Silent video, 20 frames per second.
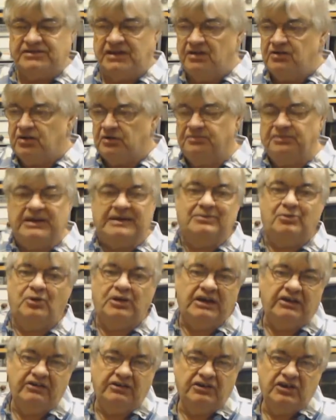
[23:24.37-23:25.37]
It's no good
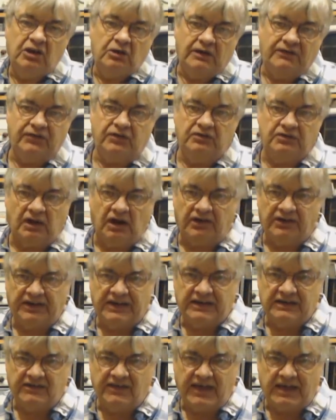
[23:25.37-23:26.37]
people hearing you if you
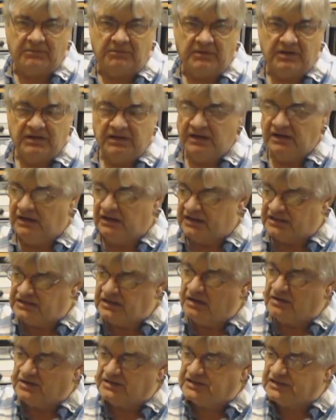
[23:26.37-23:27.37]
can't hear them.
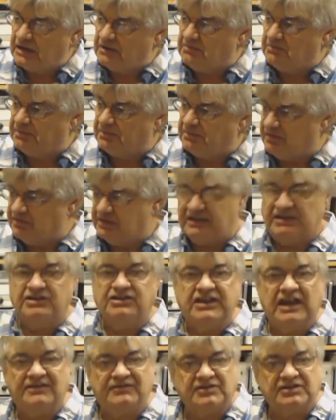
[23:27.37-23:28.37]
It's no good some bloke
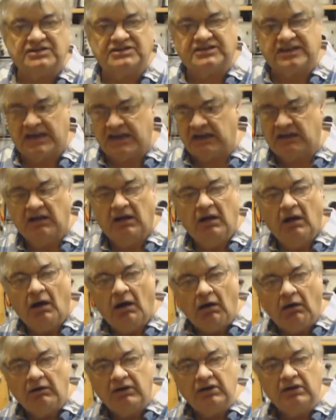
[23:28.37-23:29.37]
in Devon saying,
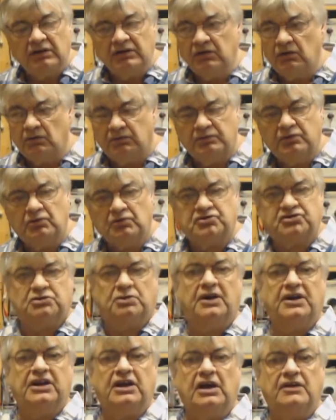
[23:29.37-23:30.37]
oh yeah, you're
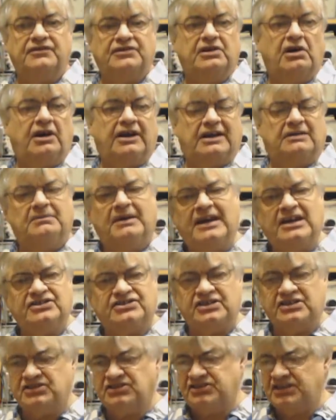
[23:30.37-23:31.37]
20 over 9,
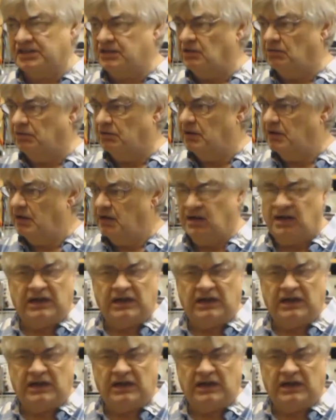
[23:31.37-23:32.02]
amazing signal.